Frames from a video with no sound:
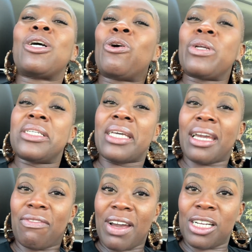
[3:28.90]
to go there and take
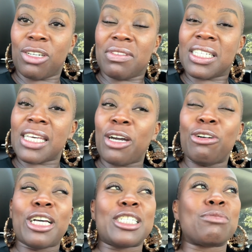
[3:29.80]
advantage of the sale,
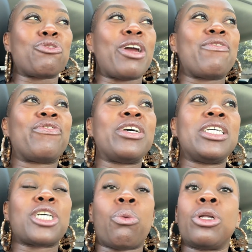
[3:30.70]
get some great
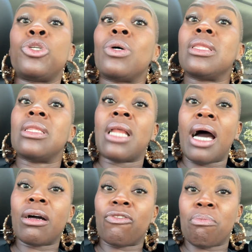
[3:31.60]
footage. I want to do a
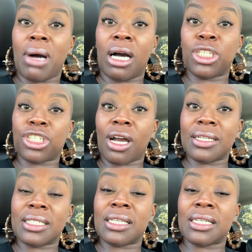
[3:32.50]
lot of mod shots